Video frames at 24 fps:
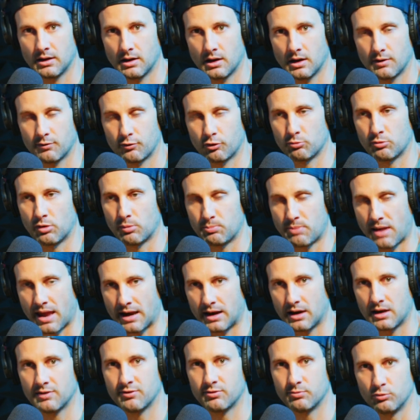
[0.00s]
from
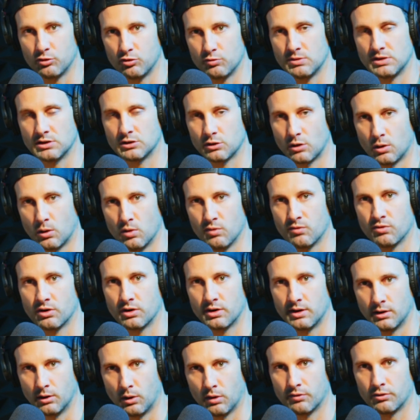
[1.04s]
repetitive movements over
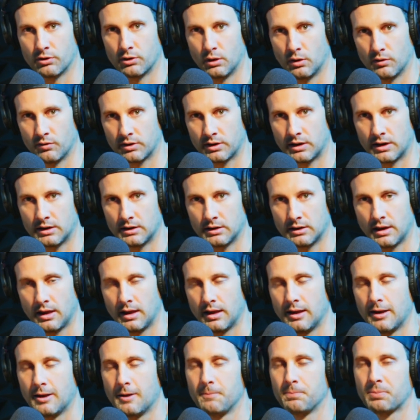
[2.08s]
and over and over again,
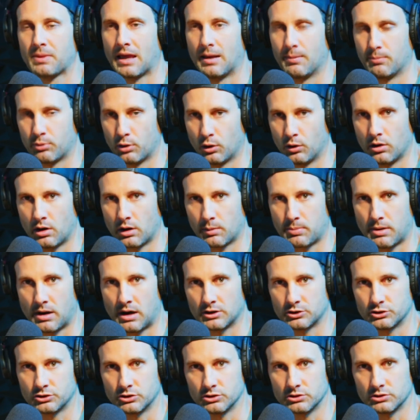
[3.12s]
and prolonged
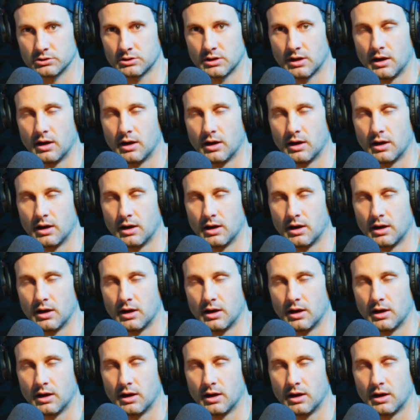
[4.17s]
postures.